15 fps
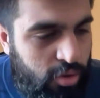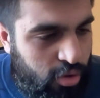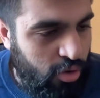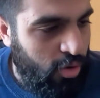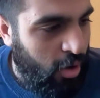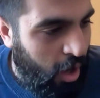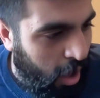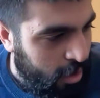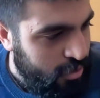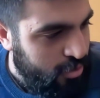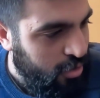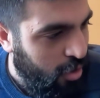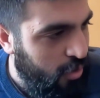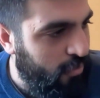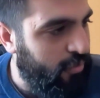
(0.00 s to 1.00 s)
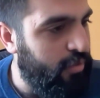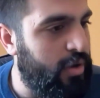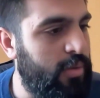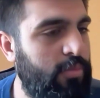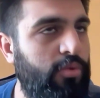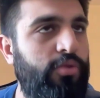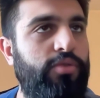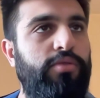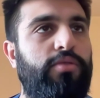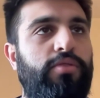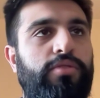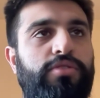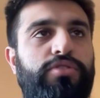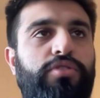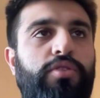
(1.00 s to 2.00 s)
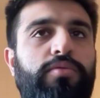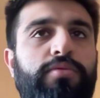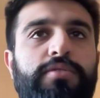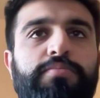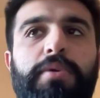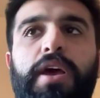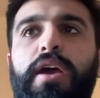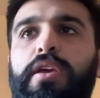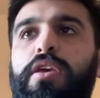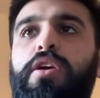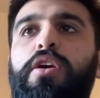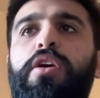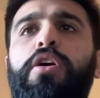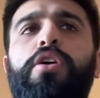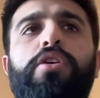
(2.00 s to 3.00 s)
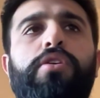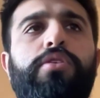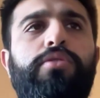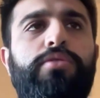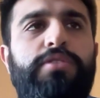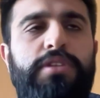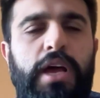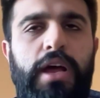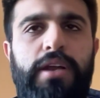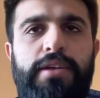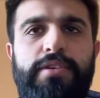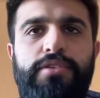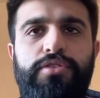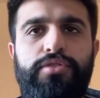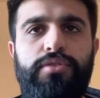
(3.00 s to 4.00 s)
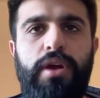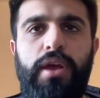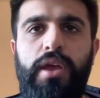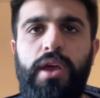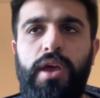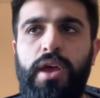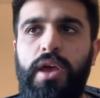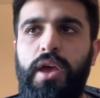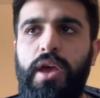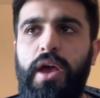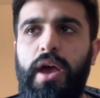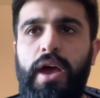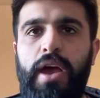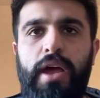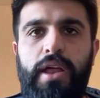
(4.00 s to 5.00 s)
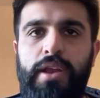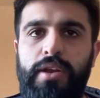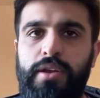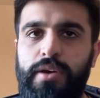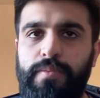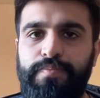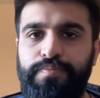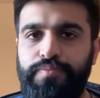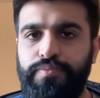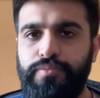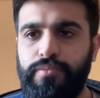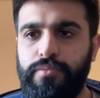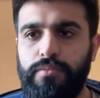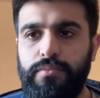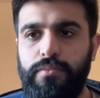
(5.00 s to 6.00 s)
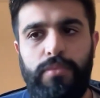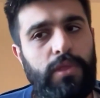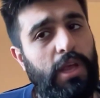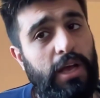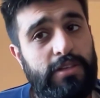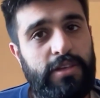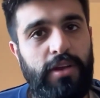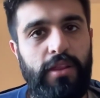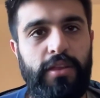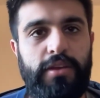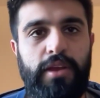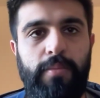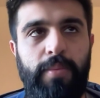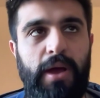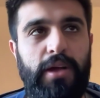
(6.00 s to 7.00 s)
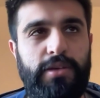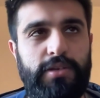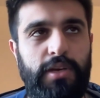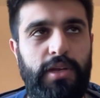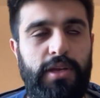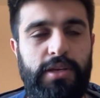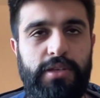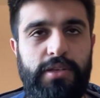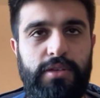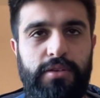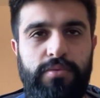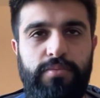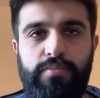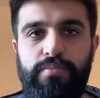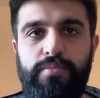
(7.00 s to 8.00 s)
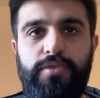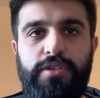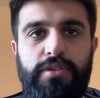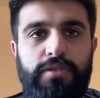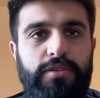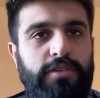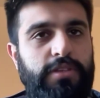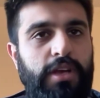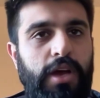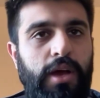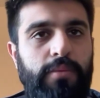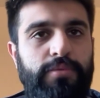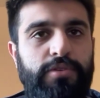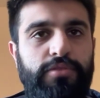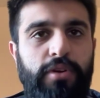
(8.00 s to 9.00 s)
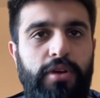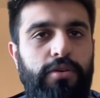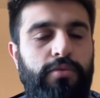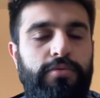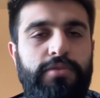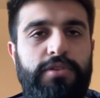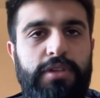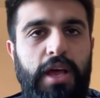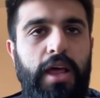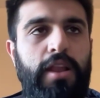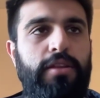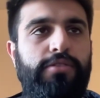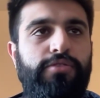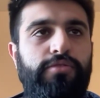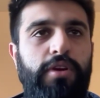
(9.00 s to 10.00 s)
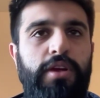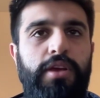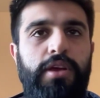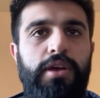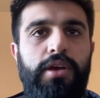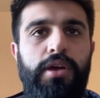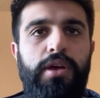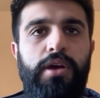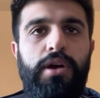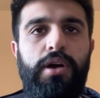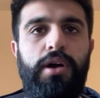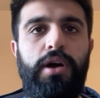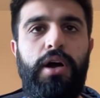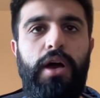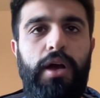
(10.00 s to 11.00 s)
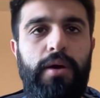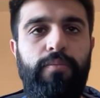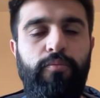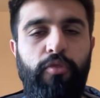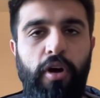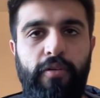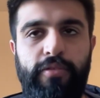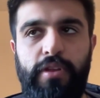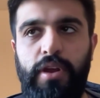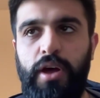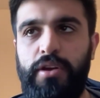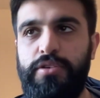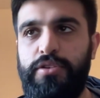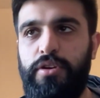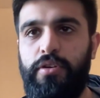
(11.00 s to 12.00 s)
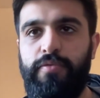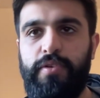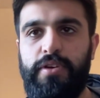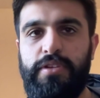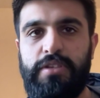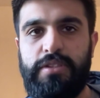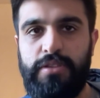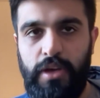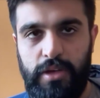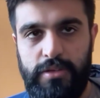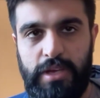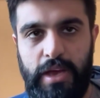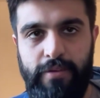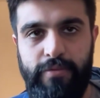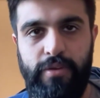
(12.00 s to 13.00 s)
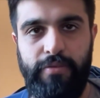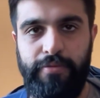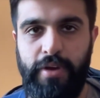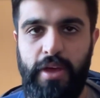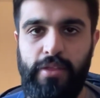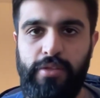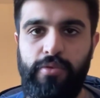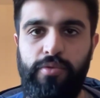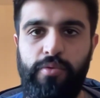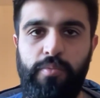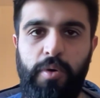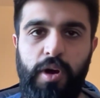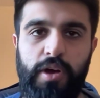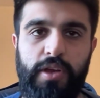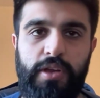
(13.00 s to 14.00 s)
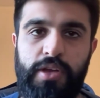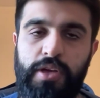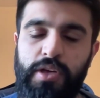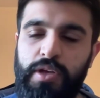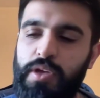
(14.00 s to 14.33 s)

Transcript: not hunched over anymore. You got your shoulders back. You're standing straight, and that's another tip actually, is to sit up straight or stand straight rather than hunched over, because it does have an effect on your mind.